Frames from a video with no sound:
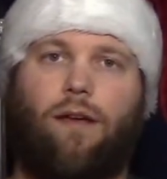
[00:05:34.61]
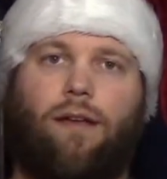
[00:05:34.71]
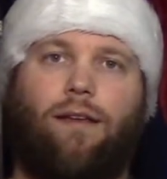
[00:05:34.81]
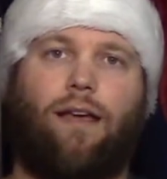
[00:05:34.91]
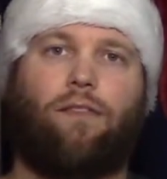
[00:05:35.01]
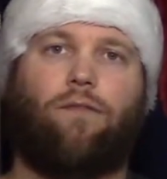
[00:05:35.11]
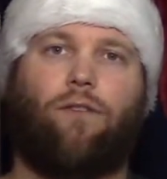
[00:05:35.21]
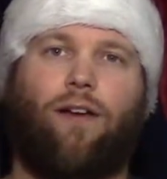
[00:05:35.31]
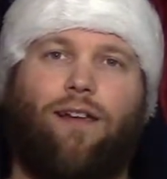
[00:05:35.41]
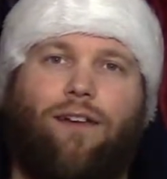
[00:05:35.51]
9th
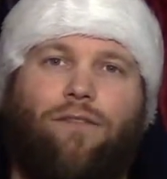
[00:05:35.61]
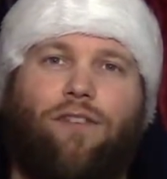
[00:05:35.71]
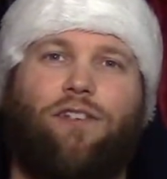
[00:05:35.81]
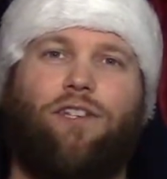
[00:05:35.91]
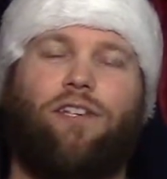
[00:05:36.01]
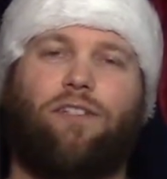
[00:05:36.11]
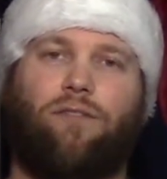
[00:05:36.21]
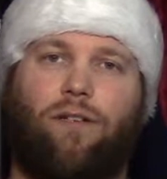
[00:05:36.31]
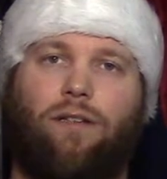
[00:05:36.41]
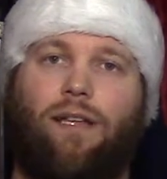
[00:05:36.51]
fret of the G
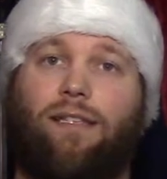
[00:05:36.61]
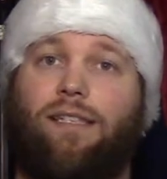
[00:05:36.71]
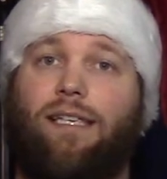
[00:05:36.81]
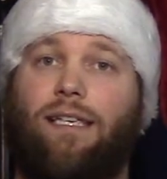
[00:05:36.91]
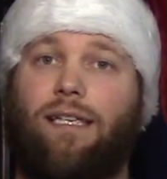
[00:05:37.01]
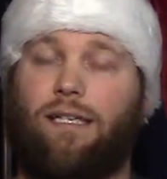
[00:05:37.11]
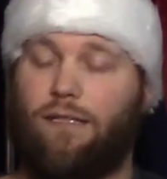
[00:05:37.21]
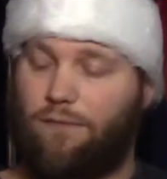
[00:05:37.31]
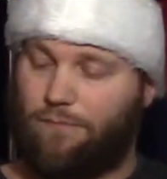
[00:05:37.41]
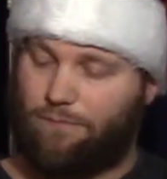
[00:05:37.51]
string, that's the E.